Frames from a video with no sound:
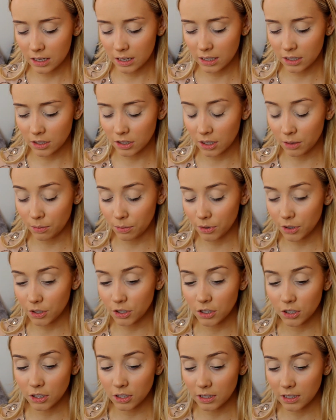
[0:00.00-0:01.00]
eyeshadow
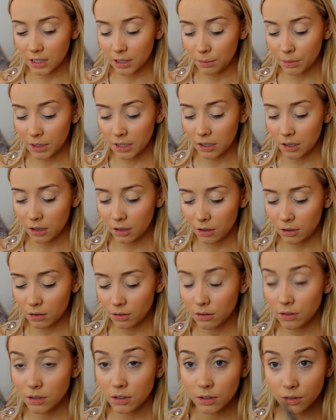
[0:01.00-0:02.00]
brush just down my
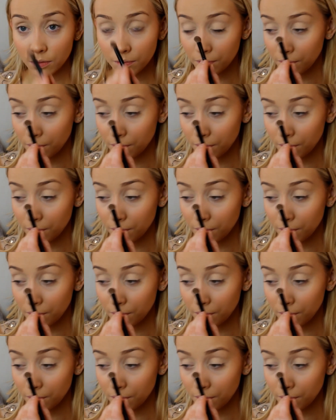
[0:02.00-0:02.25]
nose,